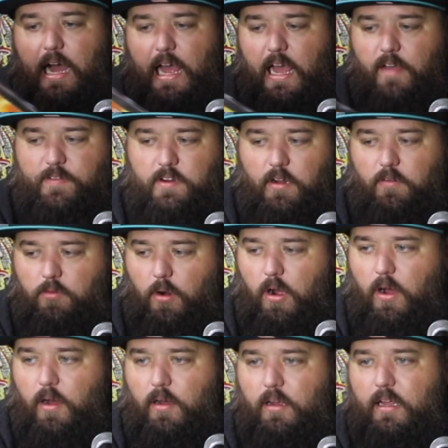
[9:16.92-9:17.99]
have it
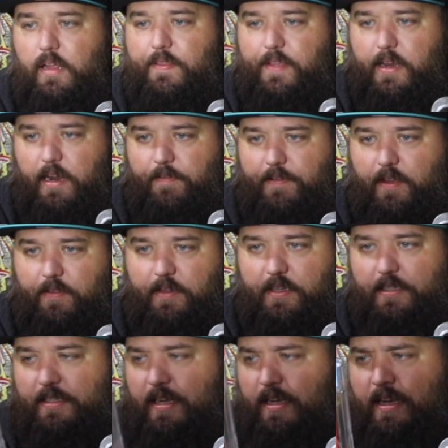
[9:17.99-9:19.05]
raw, and then I found
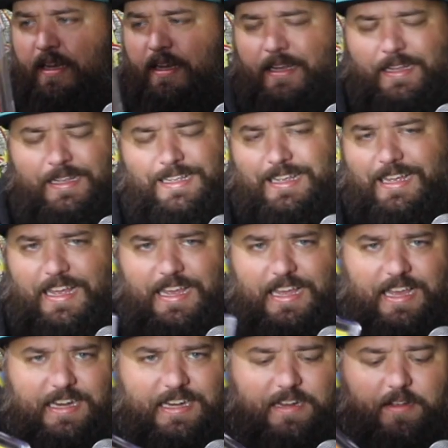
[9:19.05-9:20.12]
this,
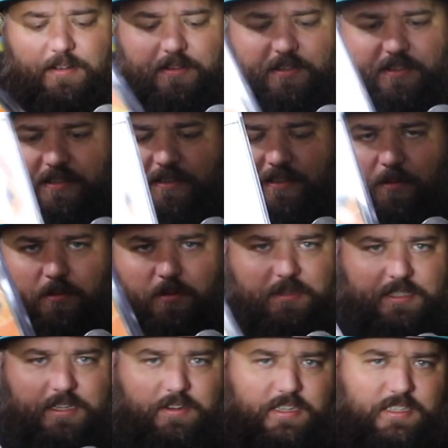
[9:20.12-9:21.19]
and someone was
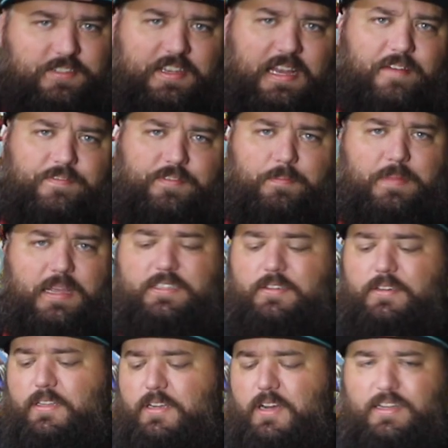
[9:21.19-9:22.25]
selling it slab for
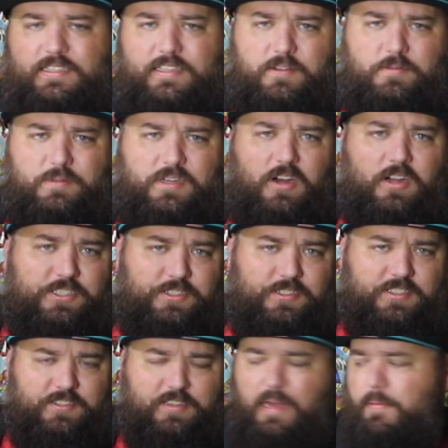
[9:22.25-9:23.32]
basically the cost that it would cost you to
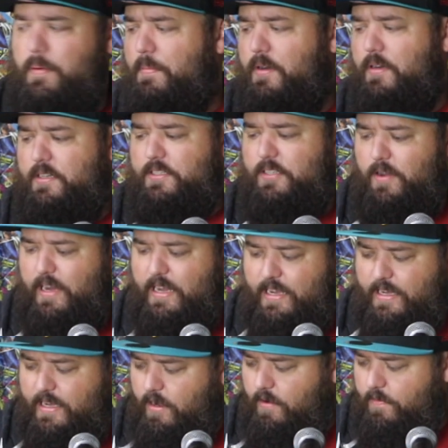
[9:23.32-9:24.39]
slab a book, so I
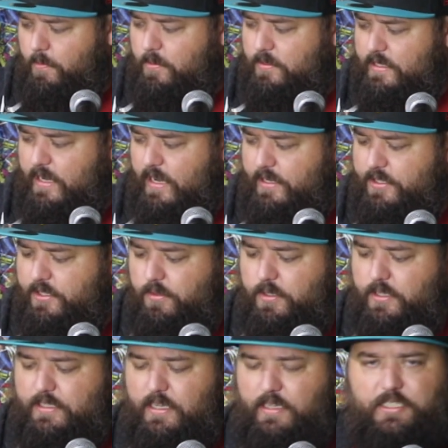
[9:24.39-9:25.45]
didn't care if it was a 9.2
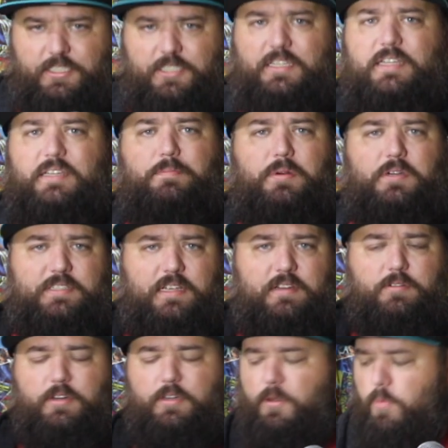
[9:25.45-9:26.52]
because it just can present
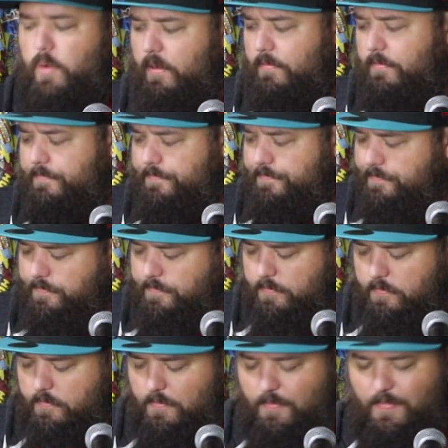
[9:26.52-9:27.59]
really well.
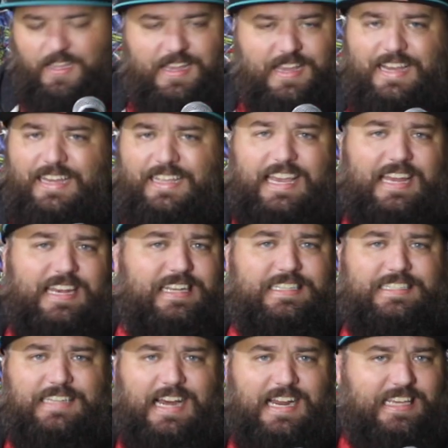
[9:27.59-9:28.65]
Again,
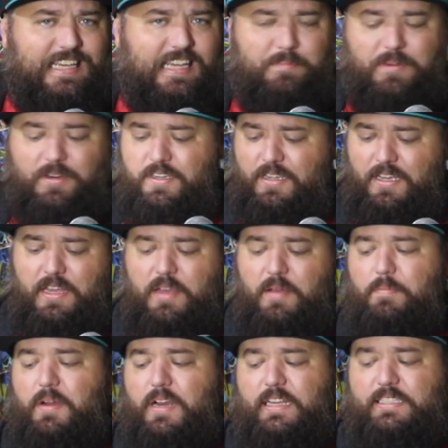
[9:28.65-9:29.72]
it's not a key book,
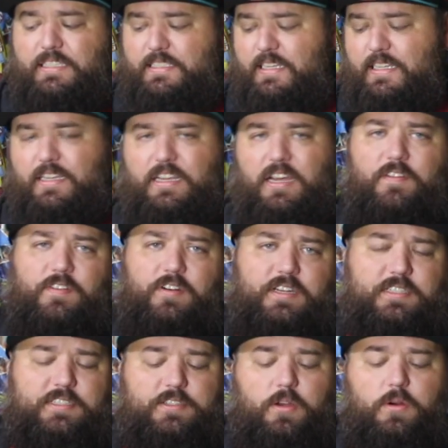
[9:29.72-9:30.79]
but I just think the cover
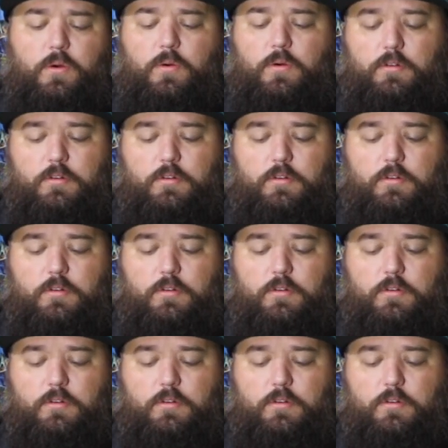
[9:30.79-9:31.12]
is so